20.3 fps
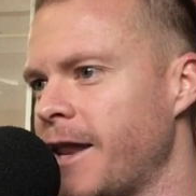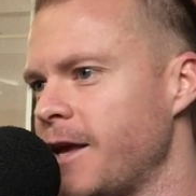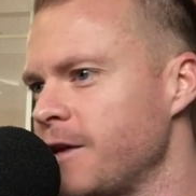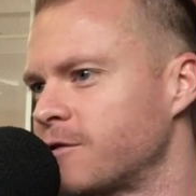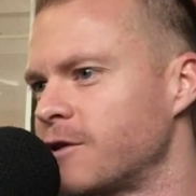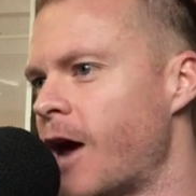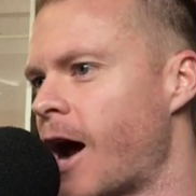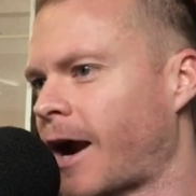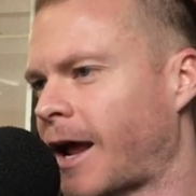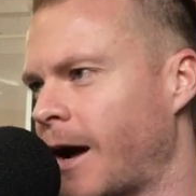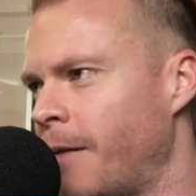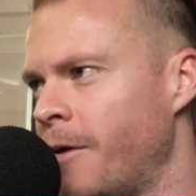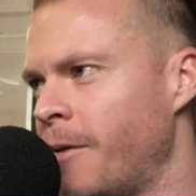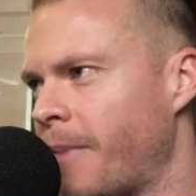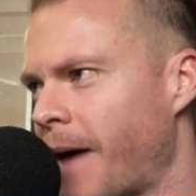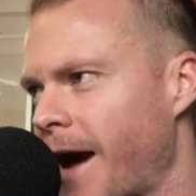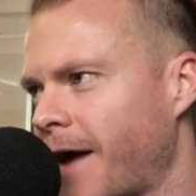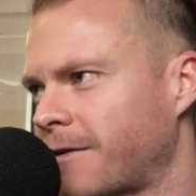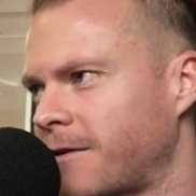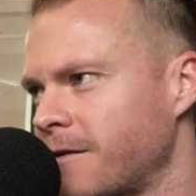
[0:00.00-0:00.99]
He's not
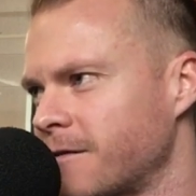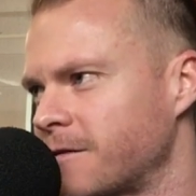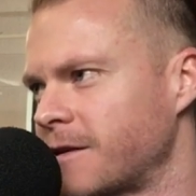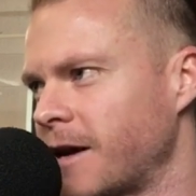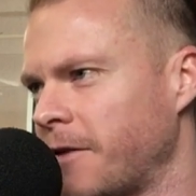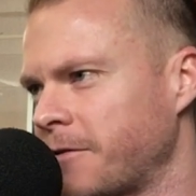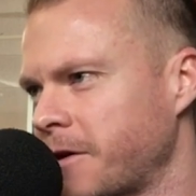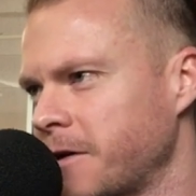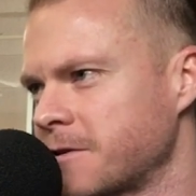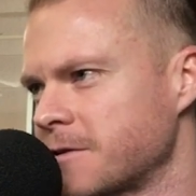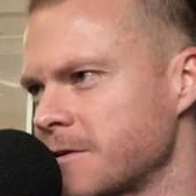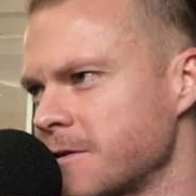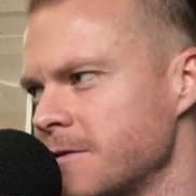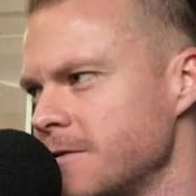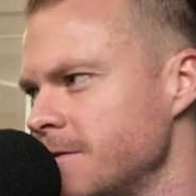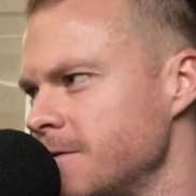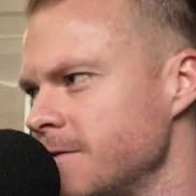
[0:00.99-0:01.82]
coming back to the Celtics?